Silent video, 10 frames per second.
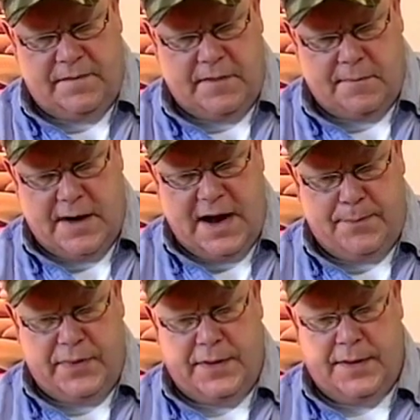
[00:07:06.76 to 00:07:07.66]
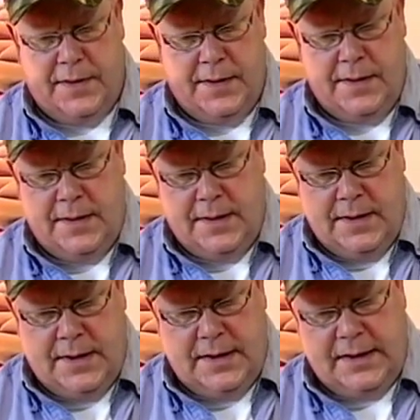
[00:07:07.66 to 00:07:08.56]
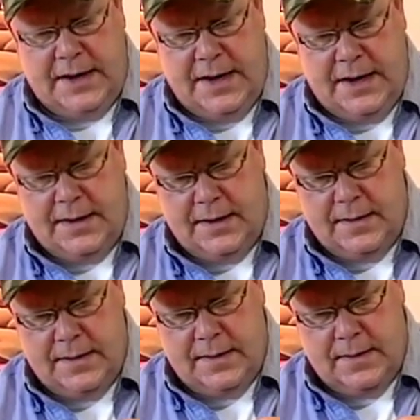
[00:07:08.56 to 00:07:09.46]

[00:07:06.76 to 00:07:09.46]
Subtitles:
Give it a wrap. And again,